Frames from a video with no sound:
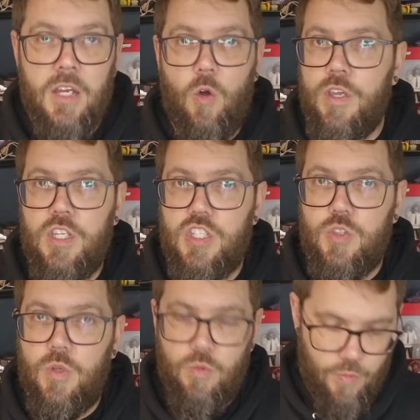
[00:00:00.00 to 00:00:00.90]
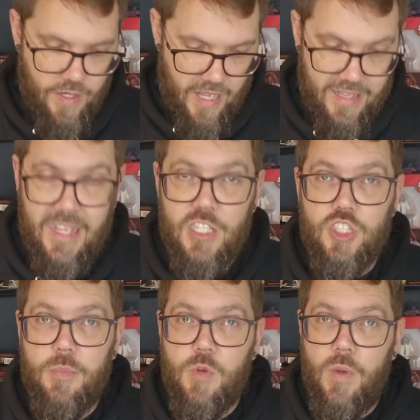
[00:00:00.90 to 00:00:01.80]
or you can just do it with 1, and they can
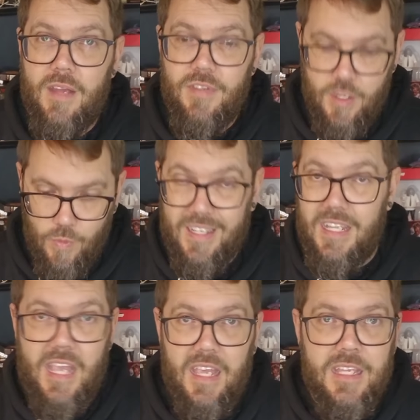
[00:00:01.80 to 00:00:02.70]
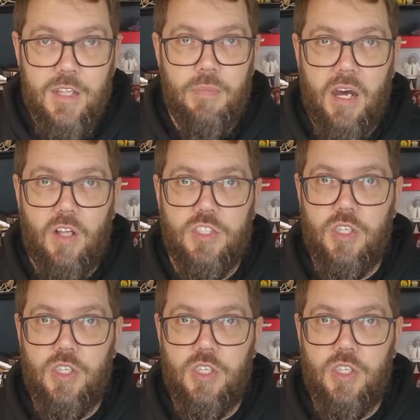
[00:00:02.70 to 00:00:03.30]
stop you whenever they want either pile.